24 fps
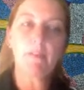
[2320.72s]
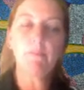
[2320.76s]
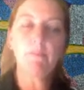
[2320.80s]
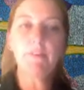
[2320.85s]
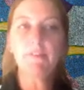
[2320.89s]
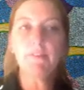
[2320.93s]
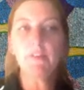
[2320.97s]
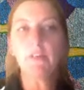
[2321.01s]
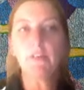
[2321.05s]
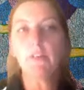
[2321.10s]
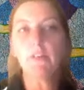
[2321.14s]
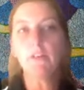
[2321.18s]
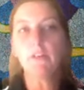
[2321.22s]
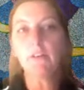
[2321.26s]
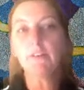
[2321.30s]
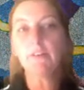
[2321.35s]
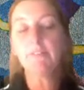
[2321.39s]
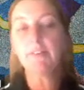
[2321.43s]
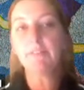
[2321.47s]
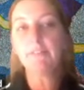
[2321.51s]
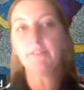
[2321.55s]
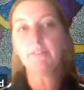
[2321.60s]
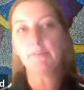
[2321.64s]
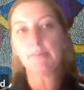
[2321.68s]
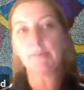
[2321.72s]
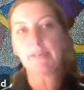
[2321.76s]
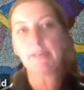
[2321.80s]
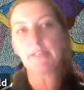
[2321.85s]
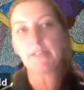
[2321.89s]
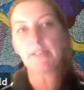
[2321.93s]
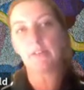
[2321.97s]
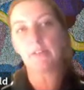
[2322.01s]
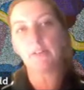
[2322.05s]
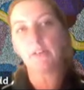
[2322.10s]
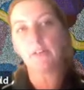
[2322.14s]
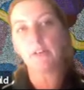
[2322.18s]
We've got a lot of
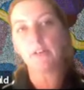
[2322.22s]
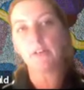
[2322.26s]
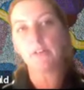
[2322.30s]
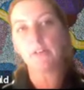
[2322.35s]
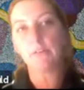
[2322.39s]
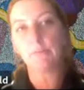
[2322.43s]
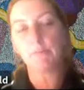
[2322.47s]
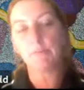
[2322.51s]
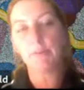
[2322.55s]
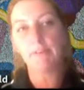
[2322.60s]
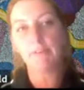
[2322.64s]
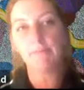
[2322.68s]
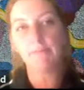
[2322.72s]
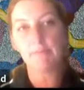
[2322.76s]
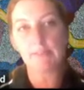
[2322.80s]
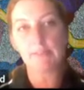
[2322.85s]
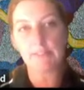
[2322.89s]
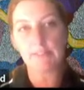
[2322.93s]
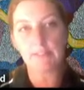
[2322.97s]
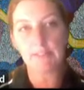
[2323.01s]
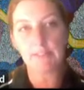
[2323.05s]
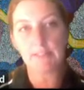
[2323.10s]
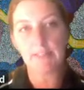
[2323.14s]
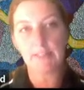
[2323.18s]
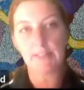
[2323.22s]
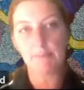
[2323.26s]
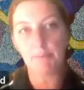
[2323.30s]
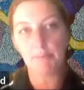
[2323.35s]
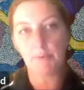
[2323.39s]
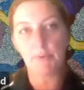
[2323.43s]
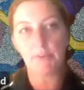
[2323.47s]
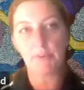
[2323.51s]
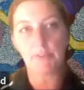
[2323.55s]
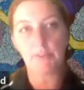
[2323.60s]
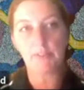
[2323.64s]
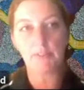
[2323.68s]
information on local movements and the
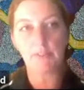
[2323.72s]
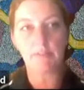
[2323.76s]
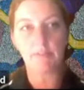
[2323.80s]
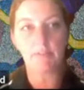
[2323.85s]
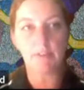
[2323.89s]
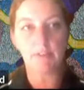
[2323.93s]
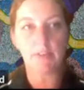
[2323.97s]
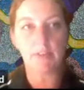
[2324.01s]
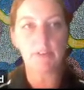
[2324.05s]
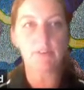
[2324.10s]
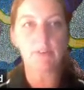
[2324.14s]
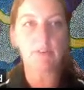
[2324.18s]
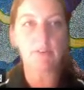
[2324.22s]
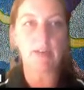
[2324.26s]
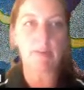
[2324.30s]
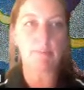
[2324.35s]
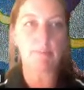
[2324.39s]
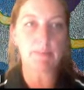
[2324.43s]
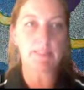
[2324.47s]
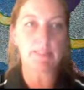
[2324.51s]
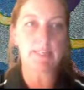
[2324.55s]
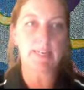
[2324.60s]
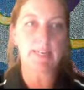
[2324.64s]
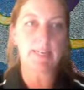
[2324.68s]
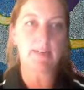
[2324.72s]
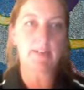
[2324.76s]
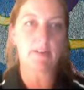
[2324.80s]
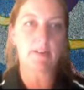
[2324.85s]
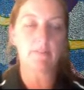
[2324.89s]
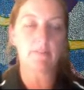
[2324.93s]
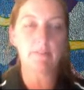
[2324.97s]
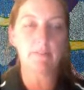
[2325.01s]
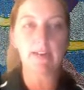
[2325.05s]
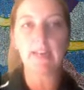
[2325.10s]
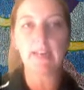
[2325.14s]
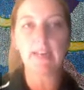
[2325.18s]
importance of local habitat
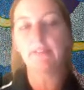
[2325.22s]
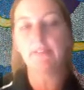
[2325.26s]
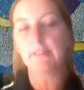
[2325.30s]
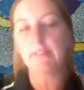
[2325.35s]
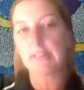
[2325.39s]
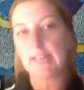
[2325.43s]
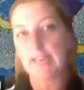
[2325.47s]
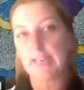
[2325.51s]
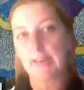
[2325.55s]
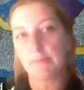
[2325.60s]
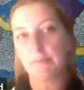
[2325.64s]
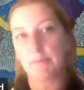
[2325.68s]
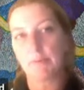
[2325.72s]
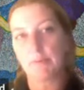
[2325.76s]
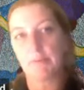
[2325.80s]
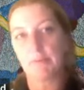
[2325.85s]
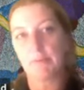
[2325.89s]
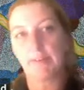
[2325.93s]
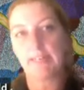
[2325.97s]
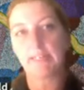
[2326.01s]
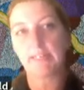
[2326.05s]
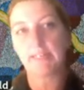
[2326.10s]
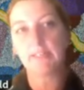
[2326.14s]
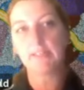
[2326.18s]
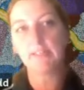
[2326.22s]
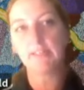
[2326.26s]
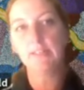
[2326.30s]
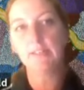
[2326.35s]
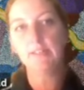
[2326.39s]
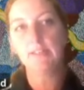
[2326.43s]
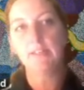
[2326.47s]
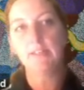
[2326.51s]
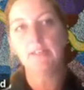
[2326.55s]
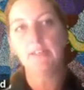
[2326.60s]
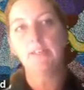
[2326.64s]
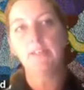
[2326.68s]
around the Canberra region,
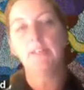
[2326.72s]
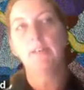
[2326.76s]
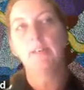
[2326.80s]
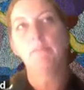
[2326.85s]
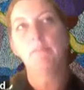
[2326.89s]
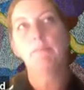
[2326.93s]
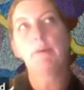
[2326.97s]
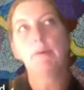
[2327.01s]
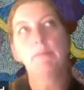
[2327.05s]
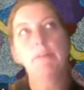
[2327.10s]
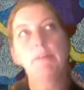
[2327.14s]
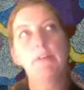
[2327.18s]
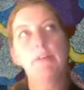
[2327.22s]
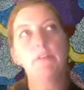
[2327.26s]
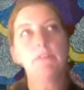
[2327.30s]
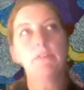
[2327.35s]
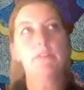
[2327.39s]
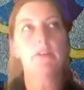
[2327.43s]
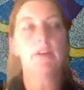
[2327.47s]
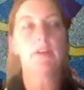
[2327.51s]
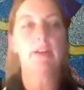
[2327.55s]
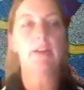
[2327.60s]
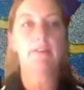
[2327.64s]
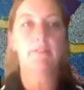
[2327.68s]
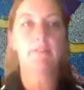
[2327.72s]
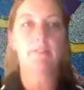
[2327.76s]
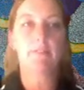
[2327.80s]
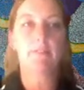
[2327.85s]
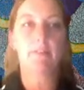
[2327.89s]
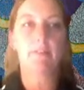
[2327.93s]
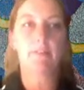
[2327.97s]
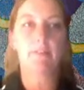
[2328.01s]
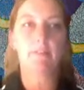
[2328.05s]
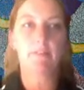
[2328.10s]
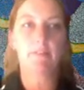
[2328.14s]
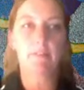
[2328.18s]
but we also have
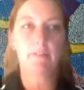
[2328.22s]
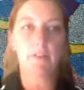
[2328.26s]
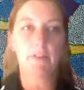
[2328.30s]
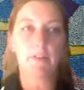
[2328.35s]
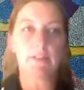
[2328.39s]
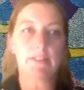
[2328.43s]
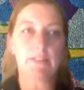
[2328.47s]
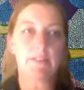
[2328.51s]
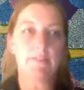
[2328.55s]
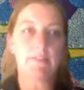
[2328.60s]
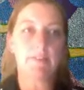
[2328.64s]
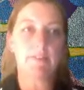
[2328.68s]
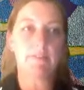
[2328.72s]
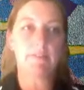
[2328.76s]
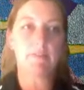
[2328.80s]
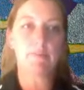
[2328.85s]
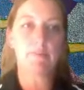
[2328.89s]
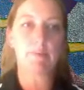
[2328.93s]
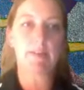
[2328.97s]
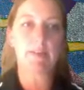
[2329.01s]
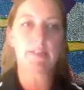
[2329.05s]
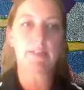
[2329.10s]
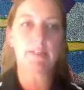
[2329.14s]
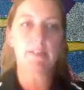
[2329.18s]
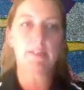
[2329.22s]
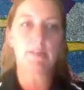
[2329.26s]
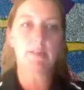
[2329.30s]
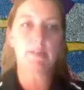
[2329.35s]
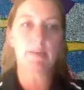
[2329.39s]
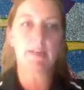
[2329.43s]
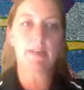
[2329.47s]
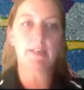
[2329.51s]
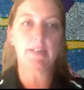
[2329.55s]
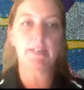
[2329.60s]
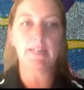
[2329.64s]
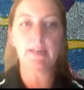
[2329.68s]
lots of information
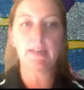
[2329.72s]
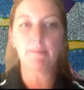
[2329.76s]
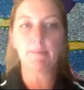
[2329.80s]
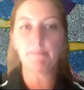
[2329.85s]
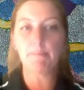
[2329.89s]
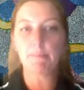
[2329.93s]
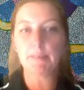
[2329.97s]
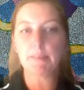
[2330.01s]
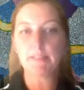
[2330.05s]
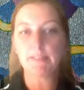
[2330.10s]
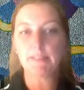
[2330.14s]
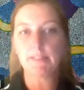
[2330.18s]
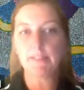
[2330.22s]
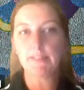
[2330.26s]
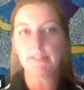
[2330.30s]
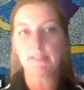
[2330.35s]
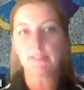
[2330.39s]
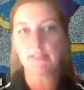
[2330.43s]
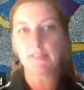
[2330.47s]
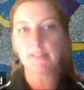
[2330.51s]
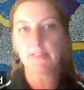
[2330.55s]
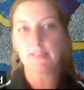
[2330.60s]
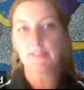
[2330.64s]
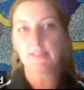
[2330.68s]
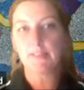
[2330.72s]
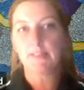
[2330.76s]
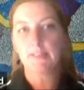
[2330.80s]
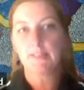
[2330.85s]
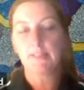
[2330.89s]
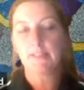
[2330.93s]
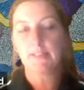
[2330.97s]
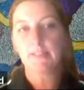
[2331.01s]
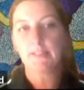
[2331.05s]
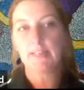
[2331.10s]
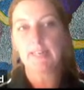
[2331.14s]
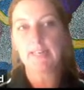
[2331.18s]
about numbers
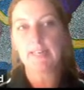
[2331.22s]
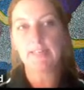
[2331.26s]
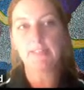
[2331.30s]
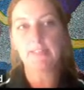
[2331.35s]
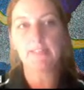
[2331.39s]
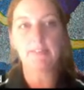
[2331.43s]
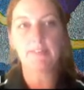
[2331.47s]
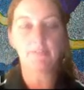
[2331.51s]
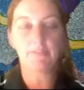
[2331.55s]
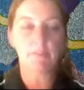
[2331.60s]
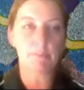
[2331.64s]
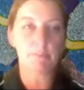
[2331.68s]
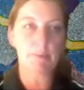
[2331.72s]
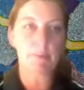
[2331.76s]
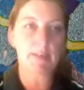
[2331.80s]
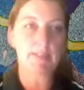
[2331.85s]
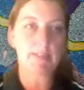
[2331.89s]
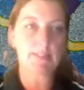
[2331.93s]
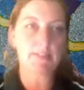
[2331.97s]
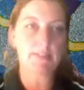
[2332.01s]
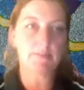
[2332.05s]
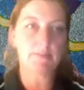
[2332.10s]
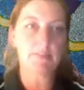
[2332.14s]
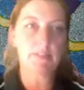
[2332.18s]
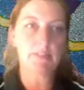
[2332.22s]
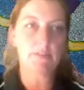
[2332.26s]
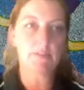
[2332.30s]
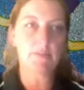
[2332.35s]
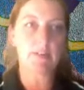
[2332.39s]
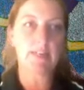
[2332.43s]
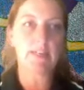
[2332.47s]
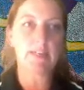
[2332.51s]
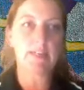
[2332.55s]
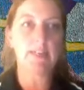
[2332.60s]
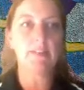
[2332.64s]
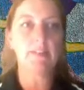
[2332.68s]
in different parts of
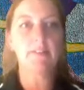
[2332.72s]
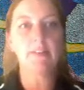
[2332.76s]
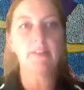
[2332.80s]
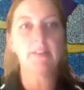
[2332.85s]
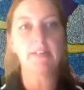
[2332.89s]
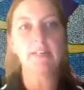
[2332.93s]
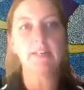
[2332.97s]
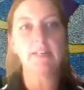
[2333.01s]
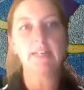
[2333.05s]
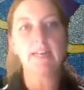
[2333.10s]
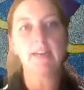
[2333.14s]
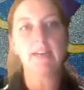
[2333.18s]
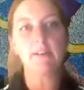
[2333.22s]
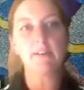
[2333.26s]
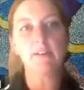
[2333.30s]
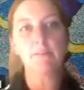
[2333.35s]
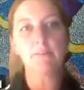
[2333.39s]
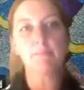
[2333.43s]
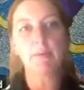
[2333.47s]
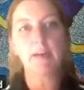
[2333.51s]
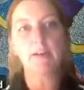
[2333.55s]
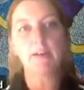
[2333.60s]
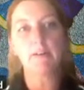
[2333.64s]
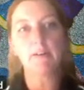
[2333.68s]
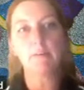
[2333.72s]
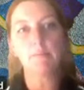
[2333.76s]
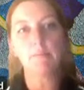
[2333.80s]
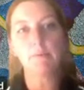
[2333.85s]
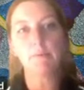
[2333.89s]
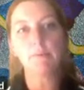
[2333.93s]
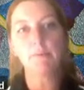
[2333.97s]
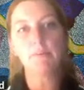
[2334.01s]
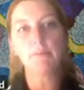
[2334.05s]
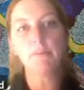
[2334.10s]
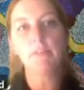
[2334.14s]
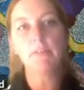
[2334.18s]
Australia that are now
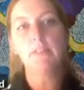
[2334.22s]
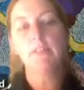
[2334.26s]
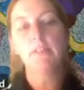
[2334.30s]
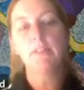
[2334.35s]
comparable.